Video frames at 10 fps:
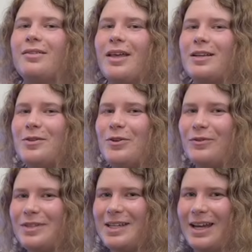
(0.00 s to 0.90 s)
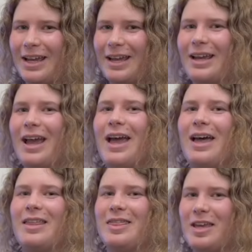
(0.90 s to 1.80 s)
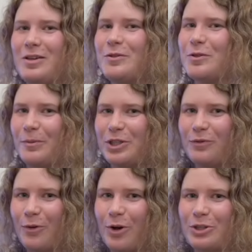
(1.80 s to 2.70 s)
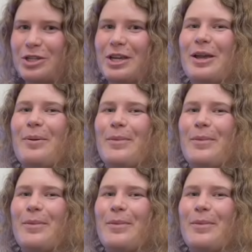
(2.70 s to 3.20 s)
That's all for today, and thank you so much for watching.